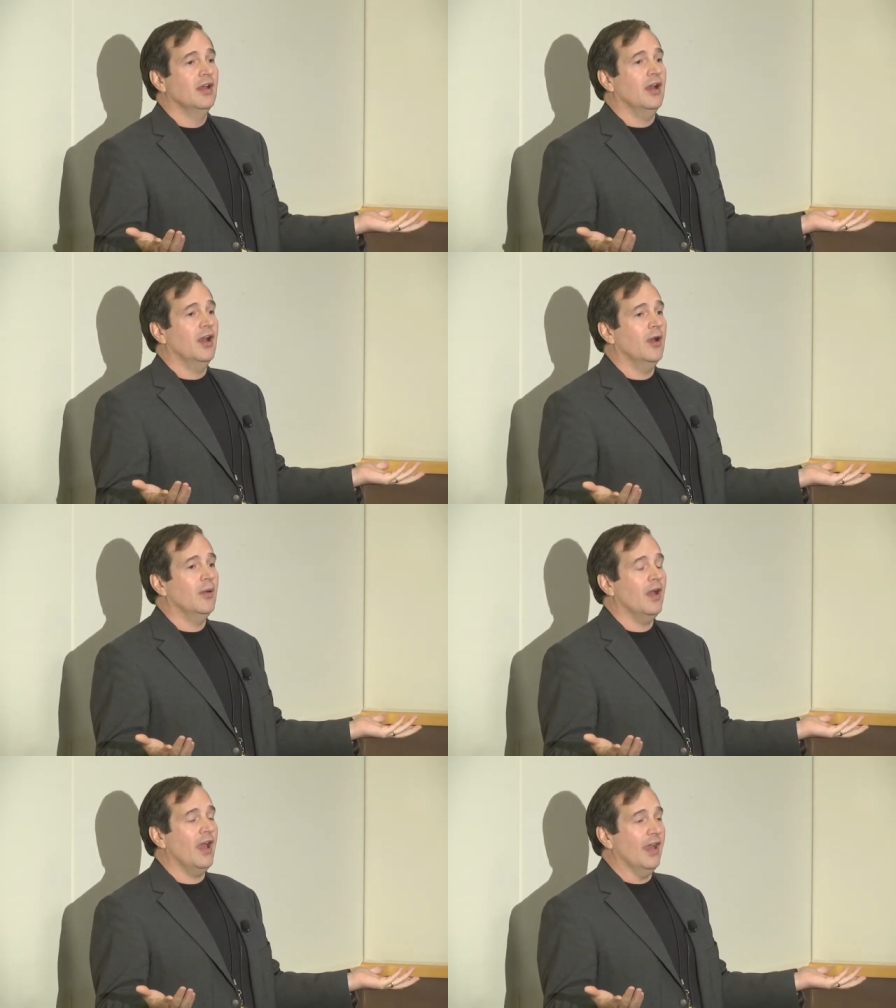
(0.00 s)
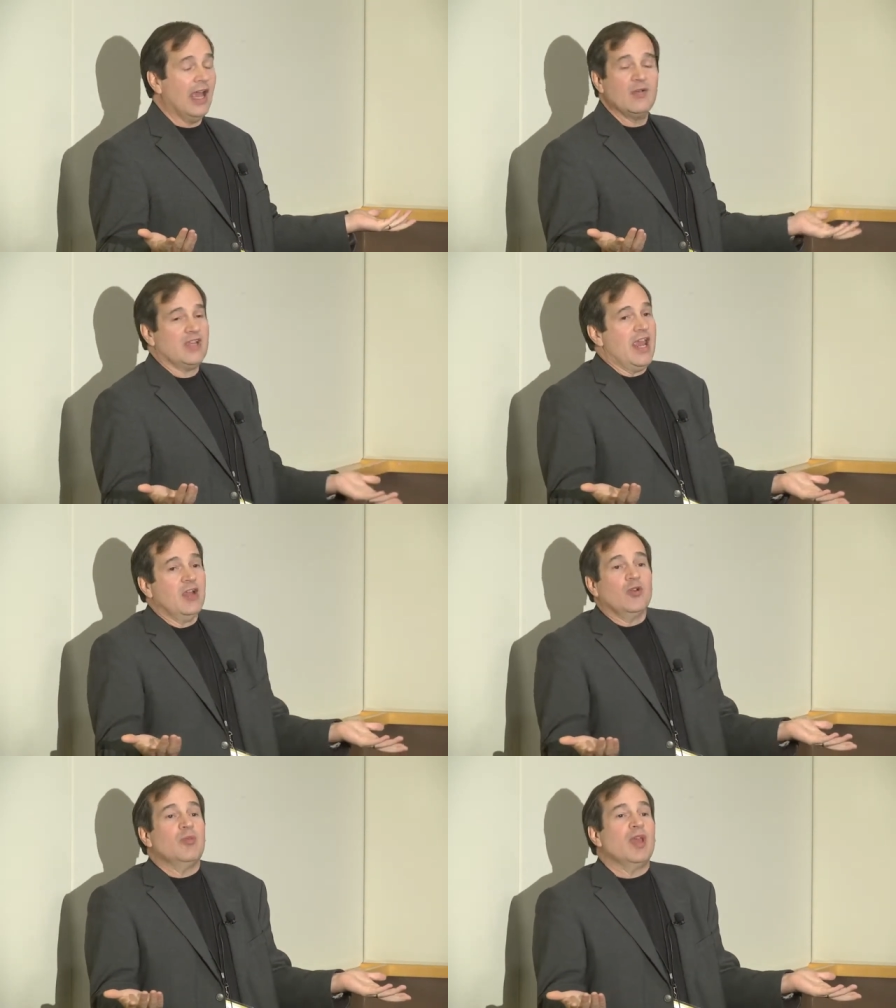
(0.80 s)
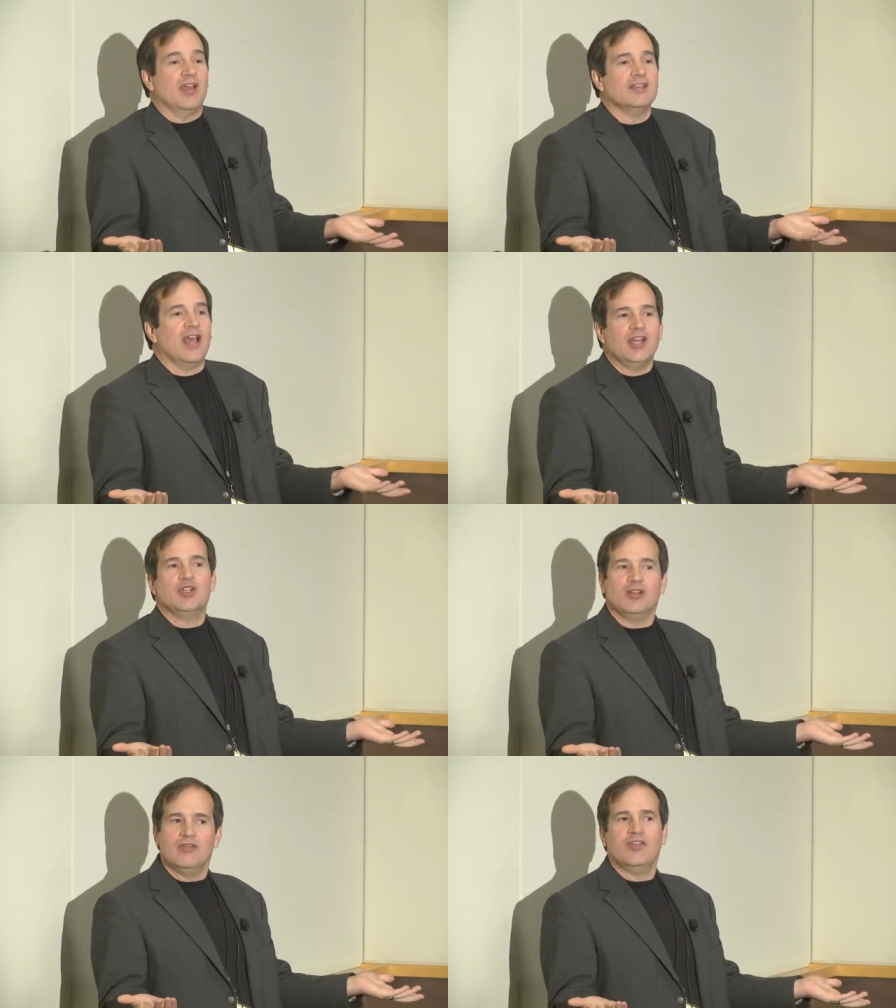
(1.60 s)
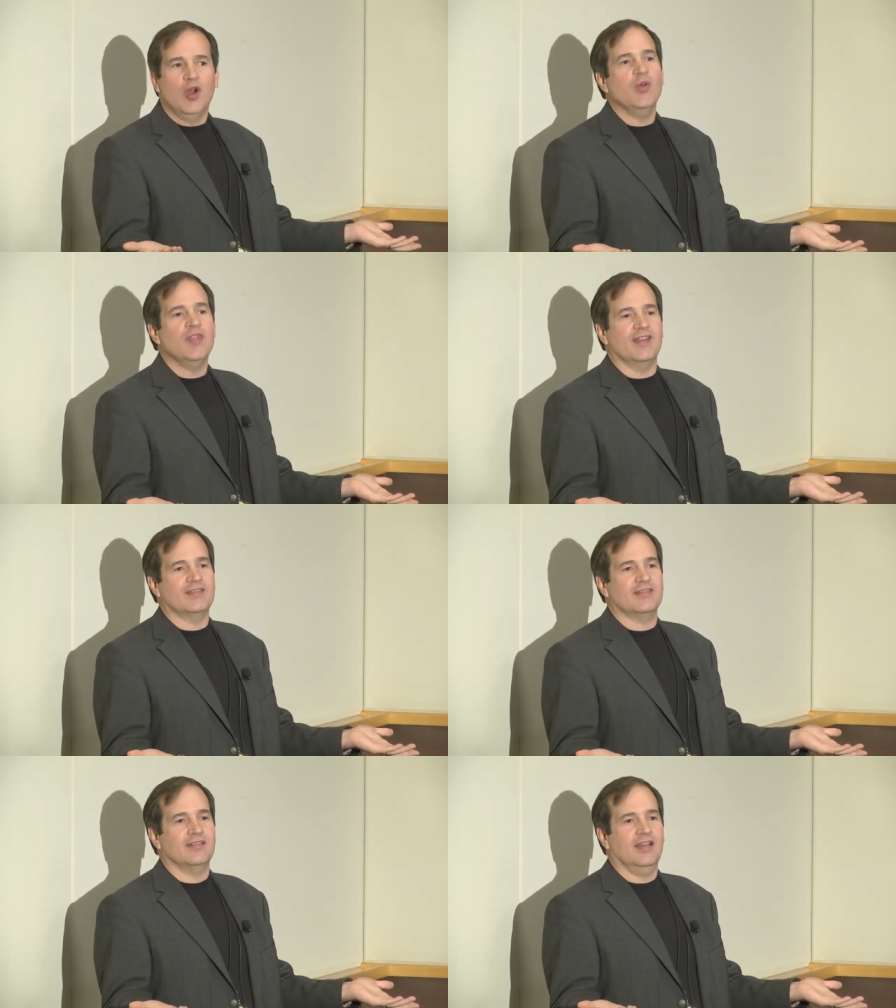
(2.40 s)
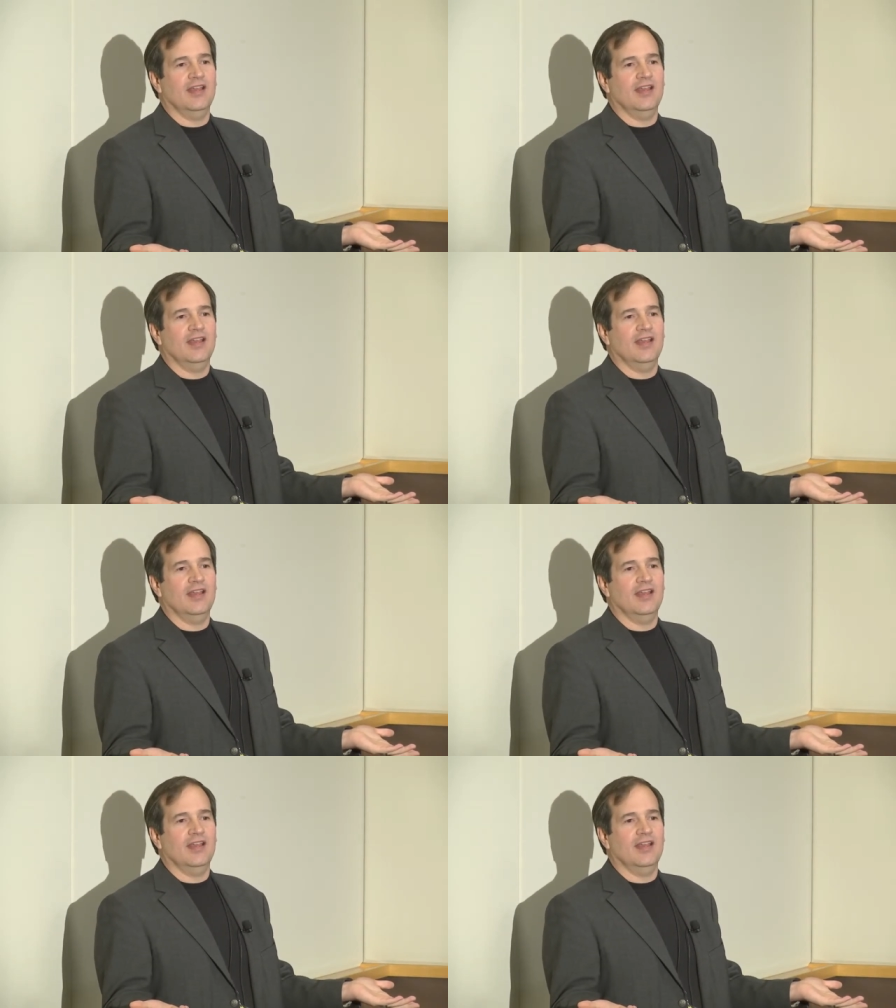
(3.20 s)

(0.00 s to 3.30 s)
And I was angry because I should have known this.